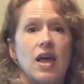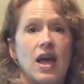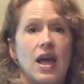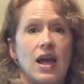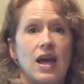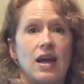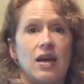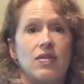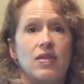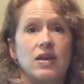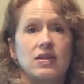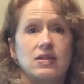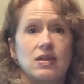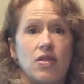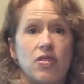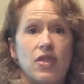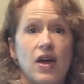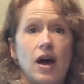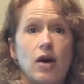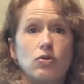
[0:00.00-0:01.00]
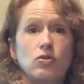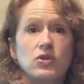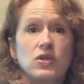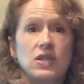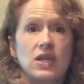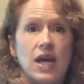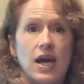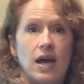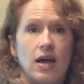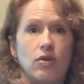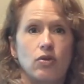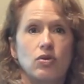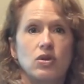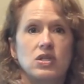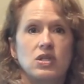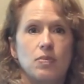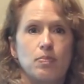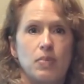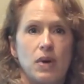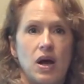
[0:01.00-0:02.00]
and that's 1,000
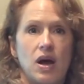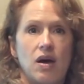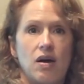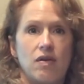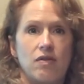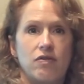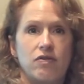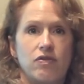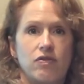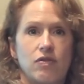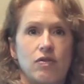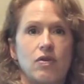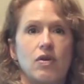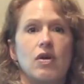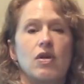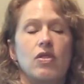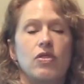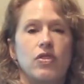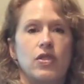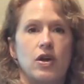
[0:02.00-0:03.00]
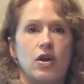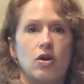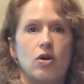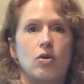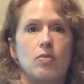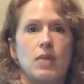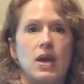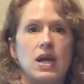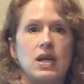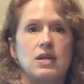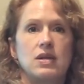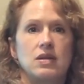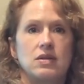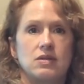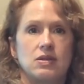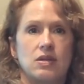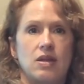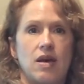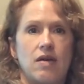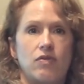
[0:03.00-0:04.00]
calories above their
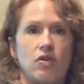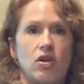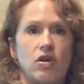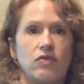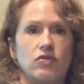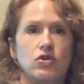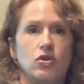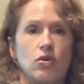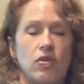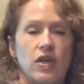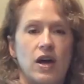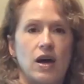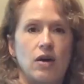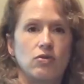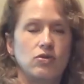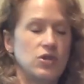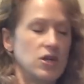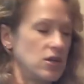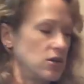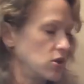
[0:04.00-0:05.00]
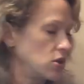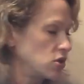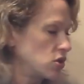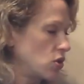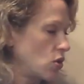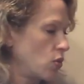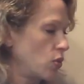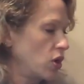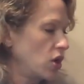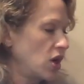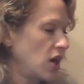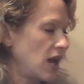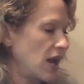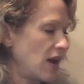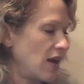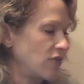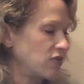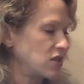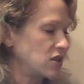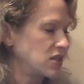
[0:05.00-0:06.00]
maintenance level of 2,000. So we're going
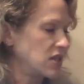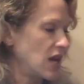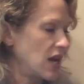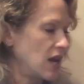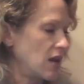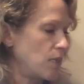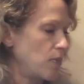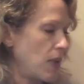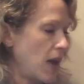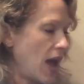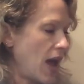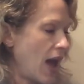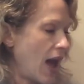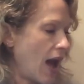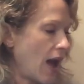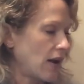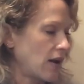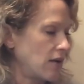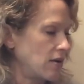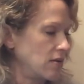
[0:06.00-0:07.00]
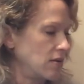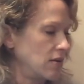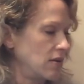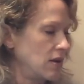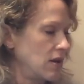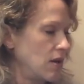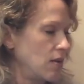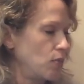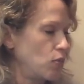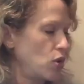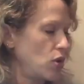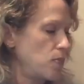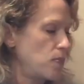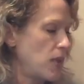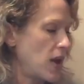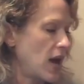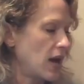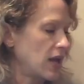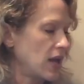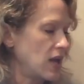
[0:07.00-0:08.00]
to have to put
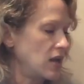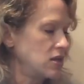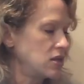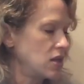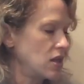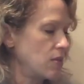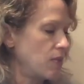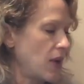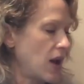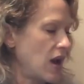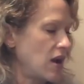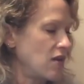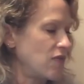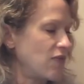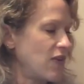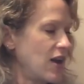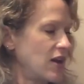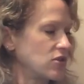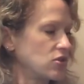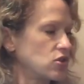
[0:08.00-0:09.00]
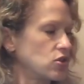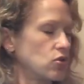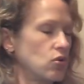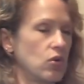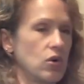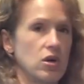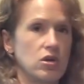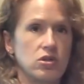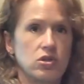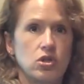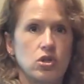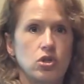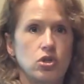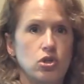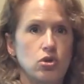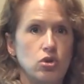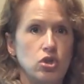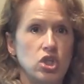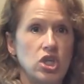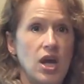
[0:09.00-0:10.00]
back into the body fat stores
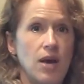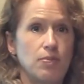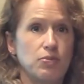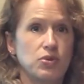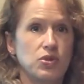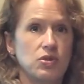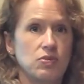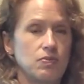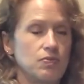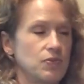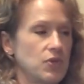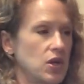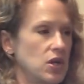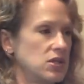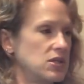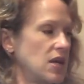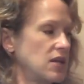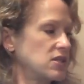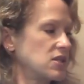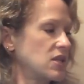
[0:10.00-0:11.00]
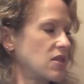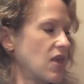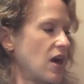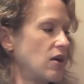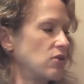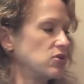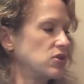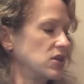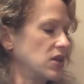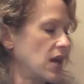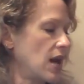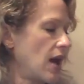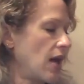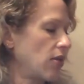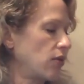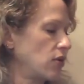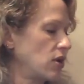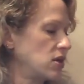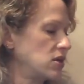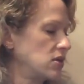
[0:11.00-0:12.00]
2 chips, because that's 1,000
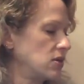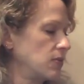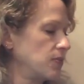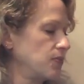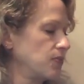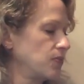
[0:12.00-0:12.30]
calories.